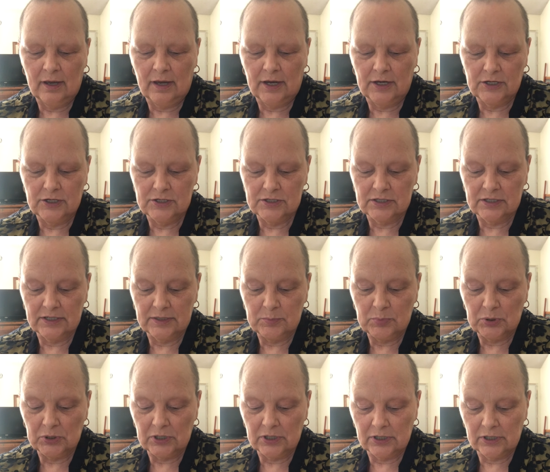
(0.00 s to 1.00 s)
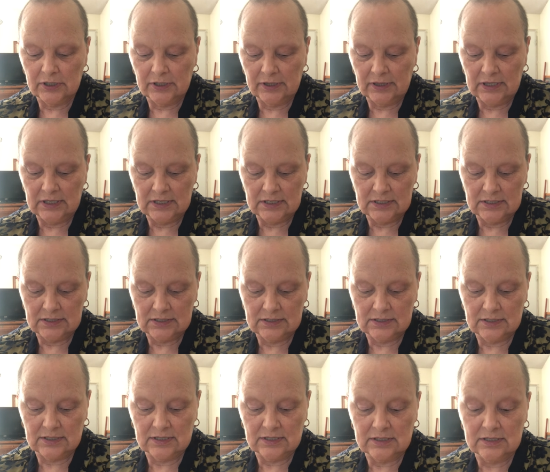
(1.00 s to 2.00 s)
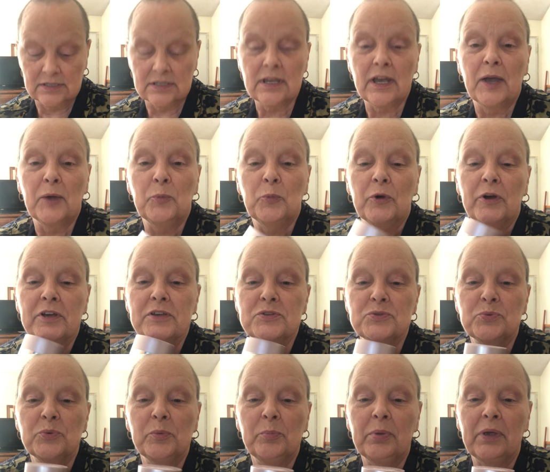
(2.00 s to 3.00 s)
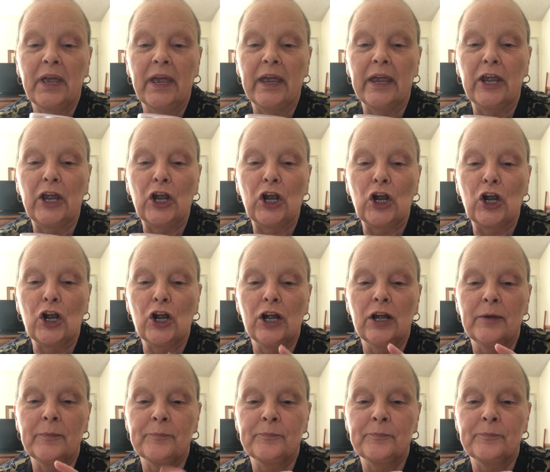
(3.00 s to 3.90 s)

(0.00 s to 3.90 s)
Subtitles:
I usually put on this Time Wise Repair